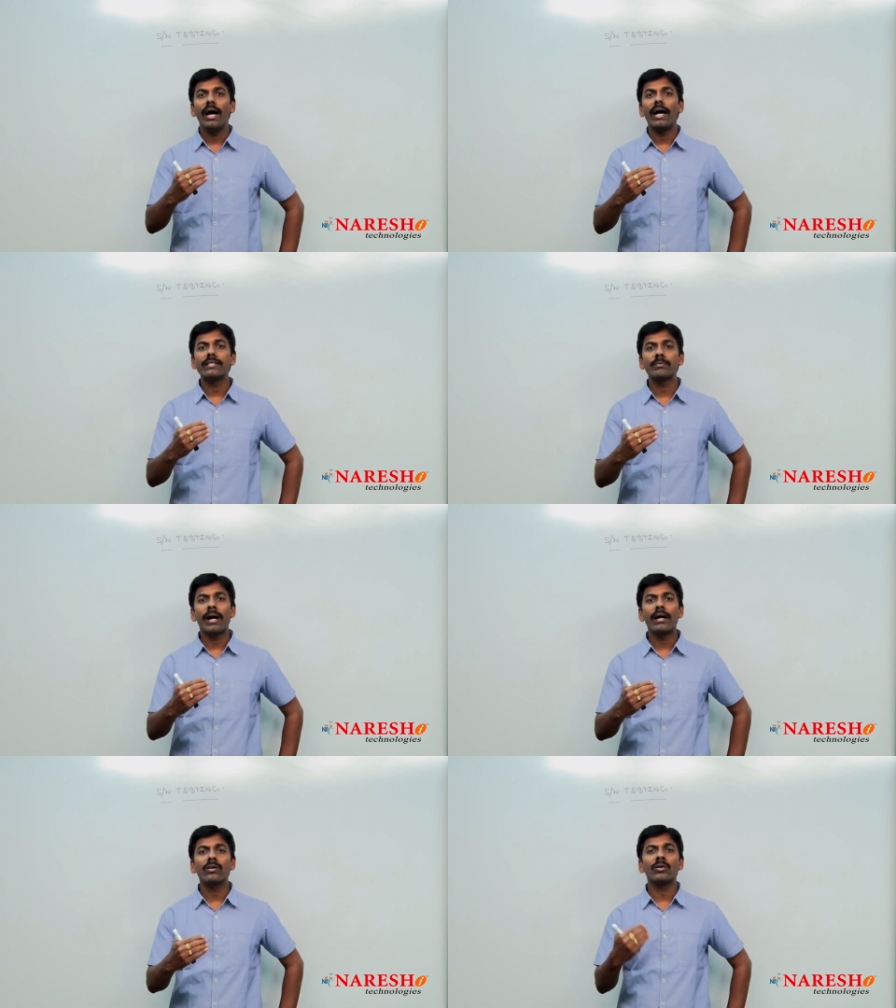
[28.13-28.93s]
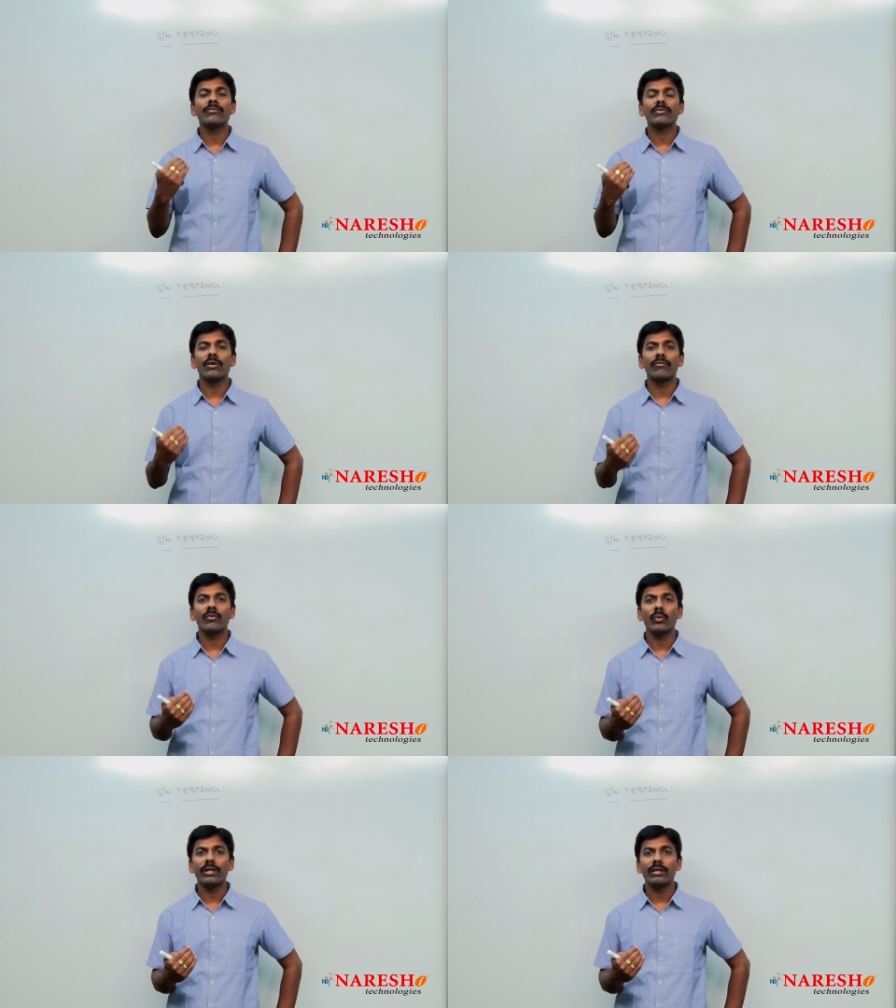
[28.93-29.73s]
As part of
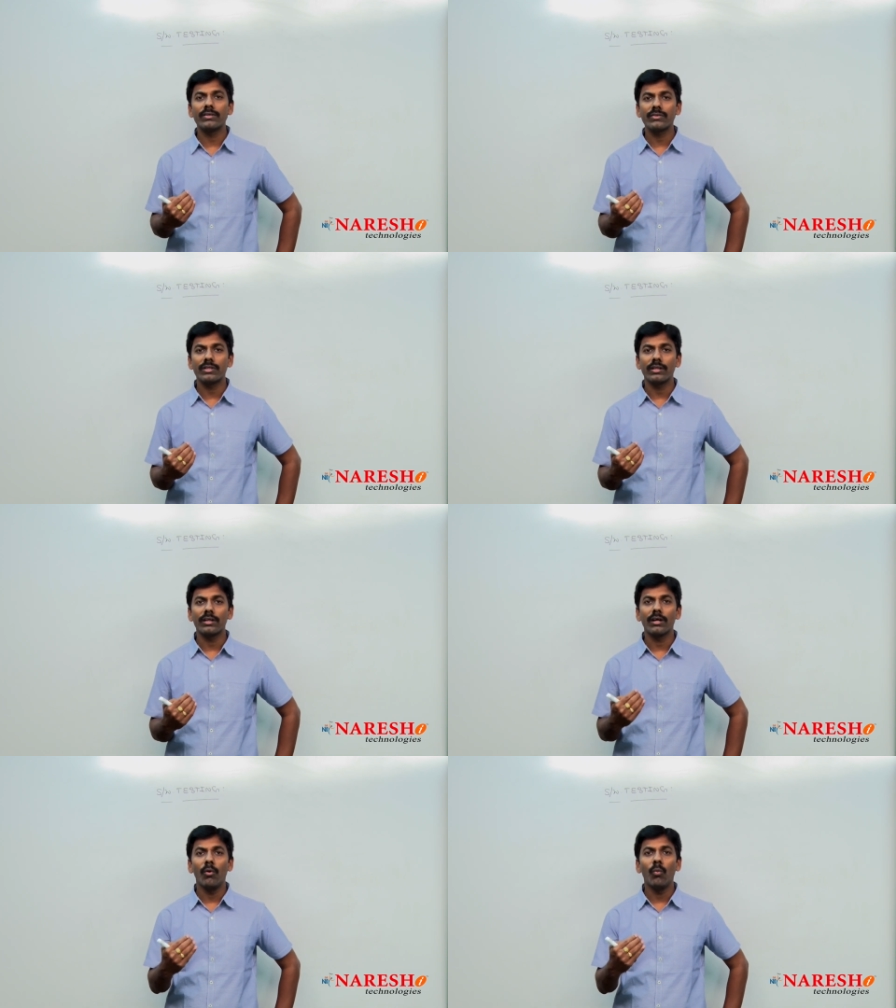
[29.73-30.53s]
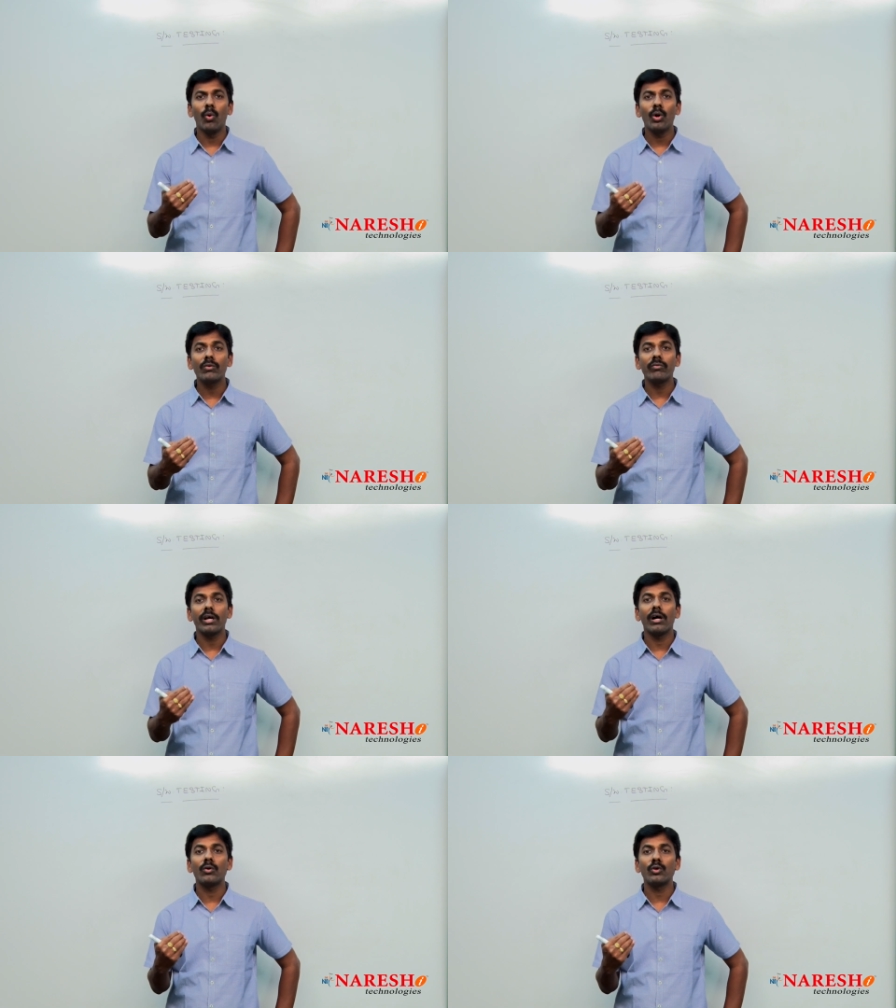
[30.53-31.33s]
software testing, what
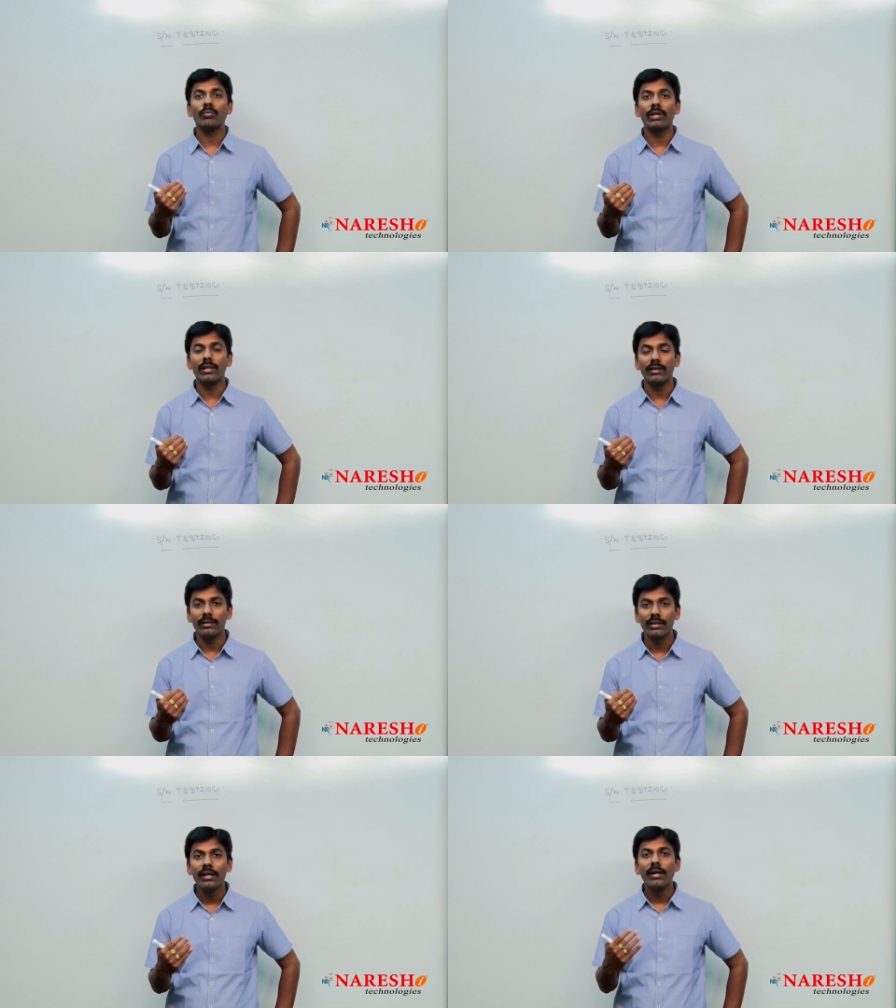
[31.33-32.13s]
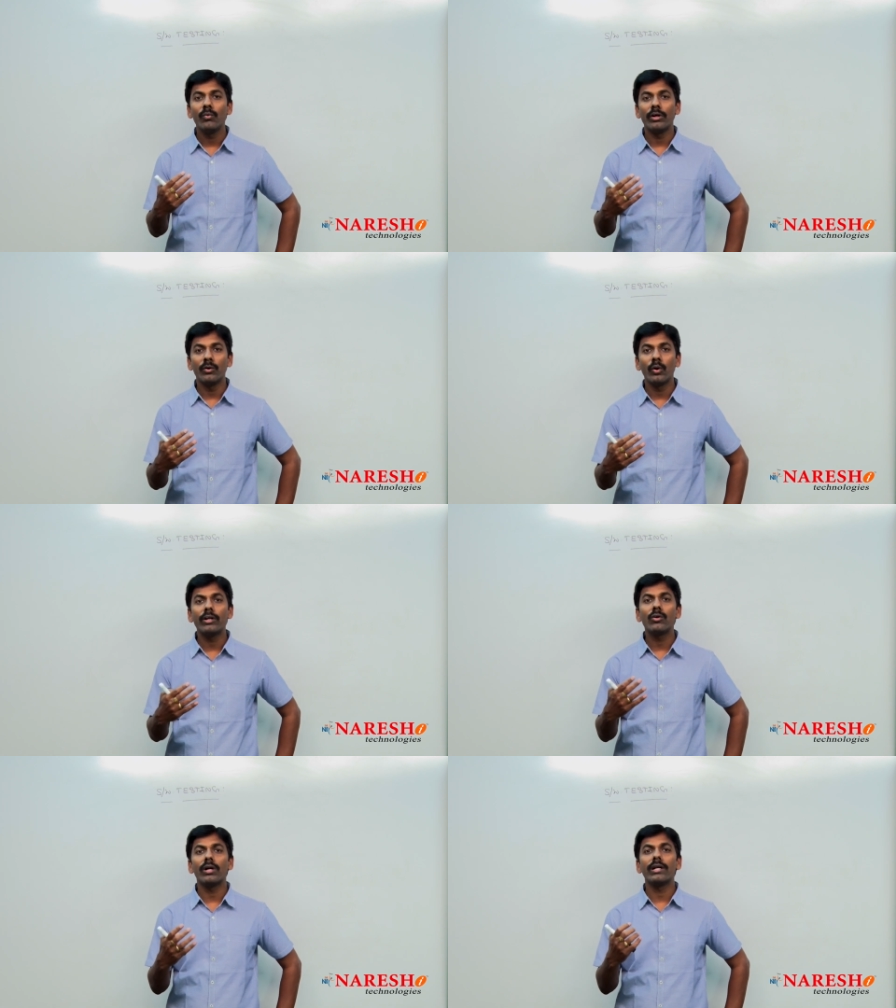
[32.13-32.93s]
we have to be learned, we are
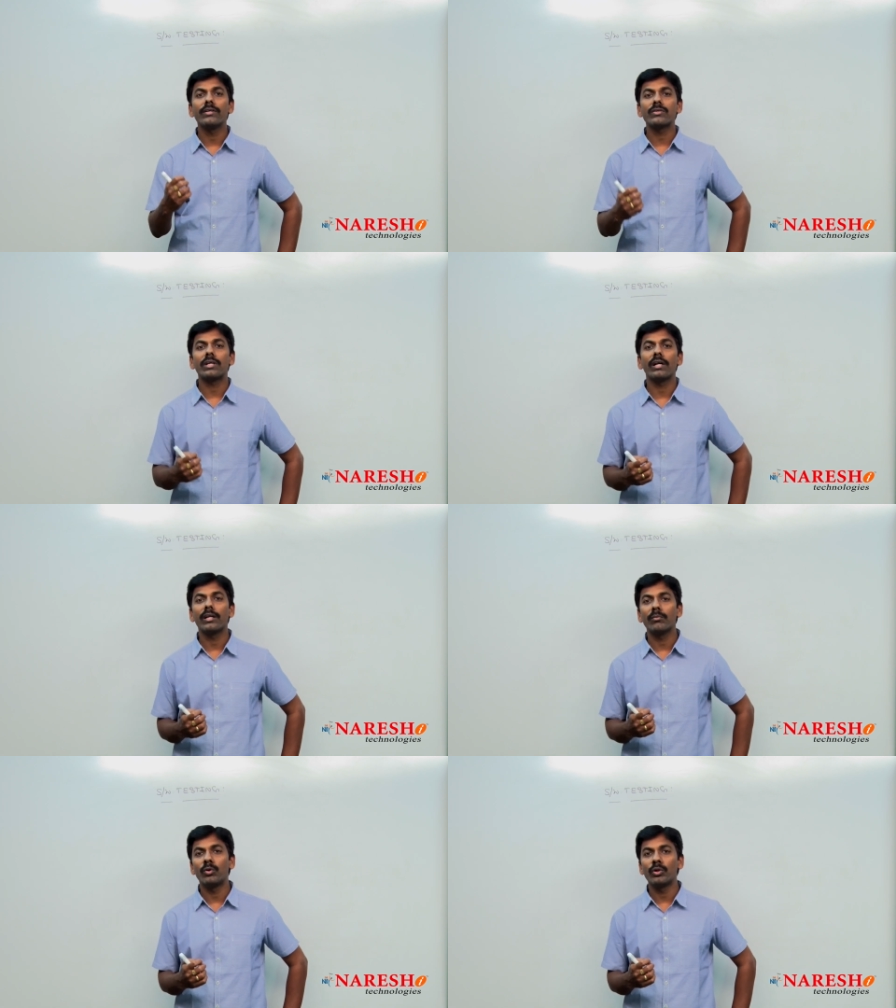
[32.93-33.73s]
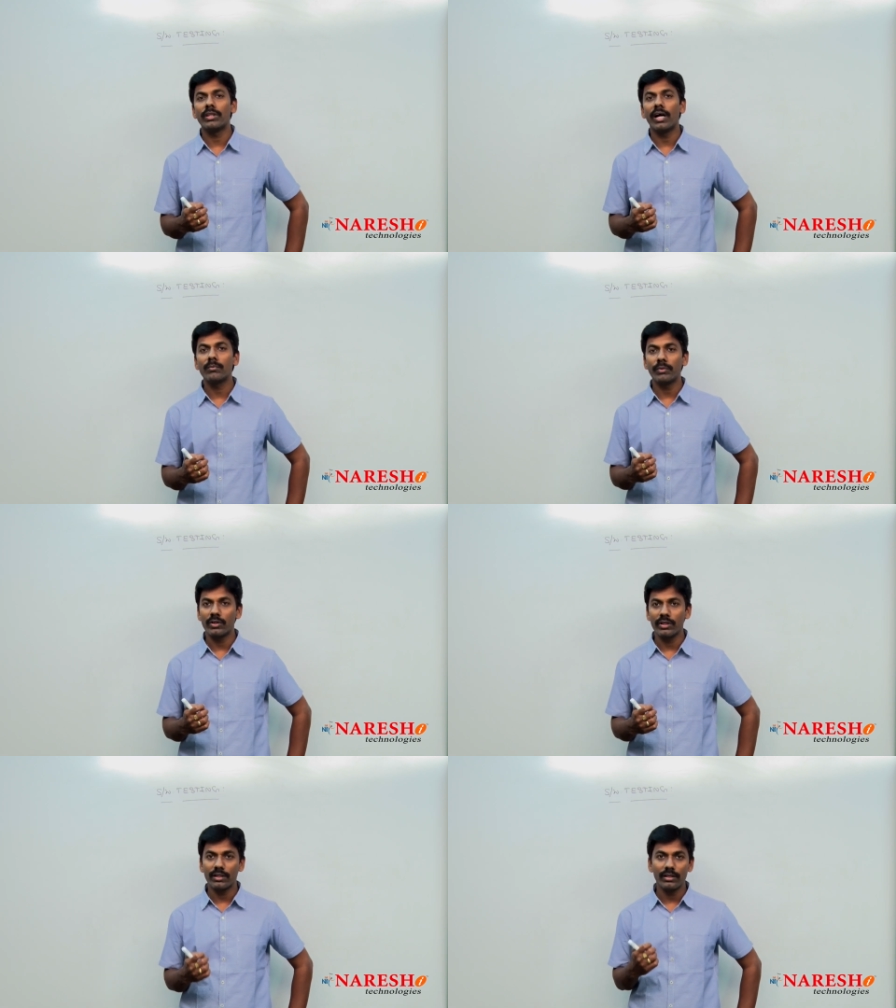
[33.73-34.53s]
going to understand about that
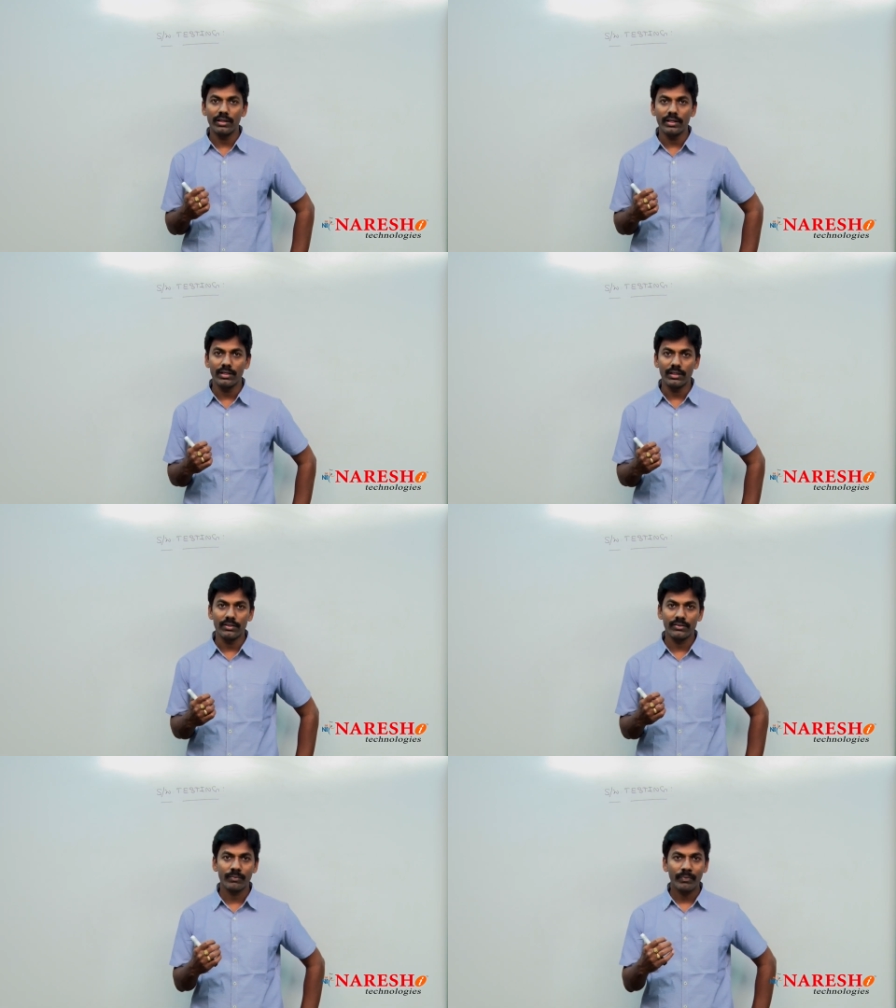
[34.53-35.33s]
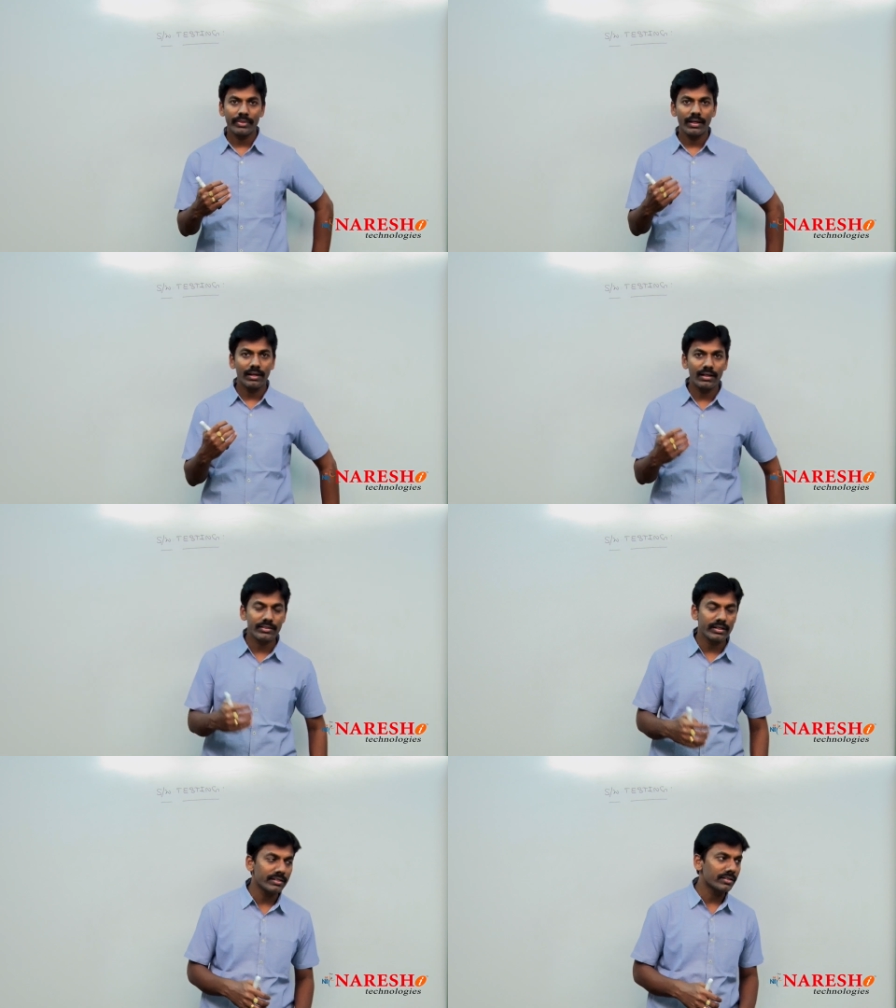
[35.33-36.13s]
particular details.
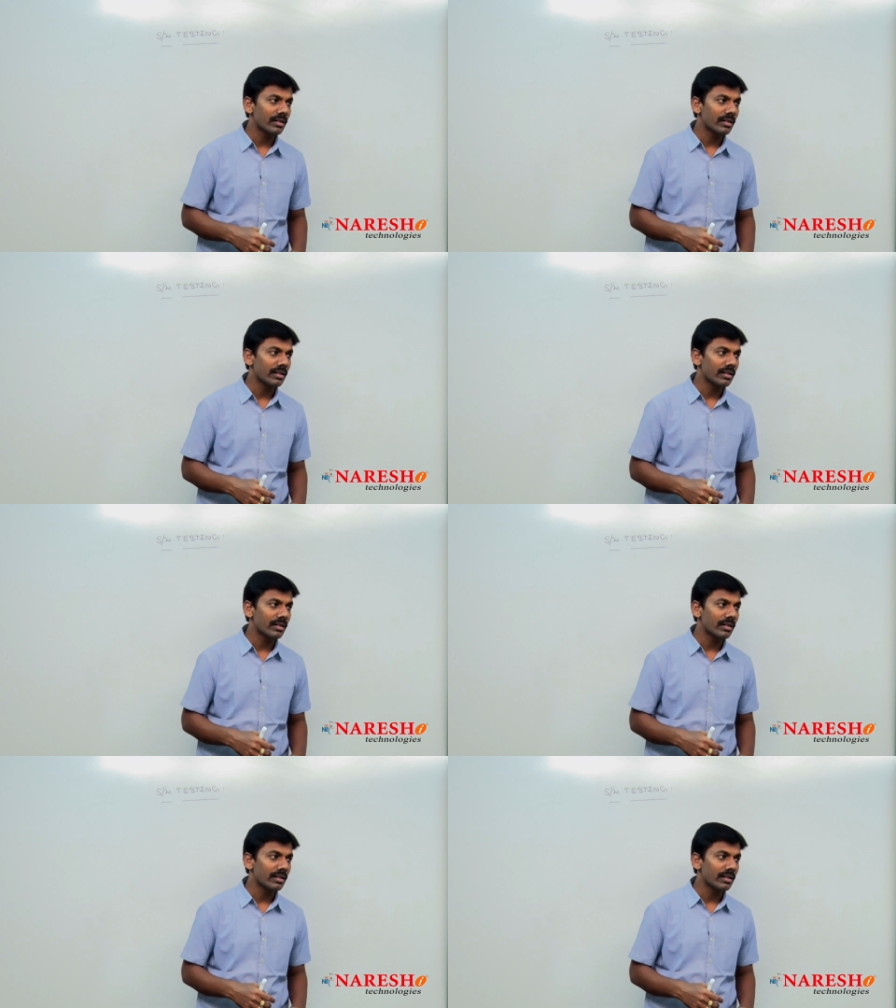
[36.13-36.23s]
Let's get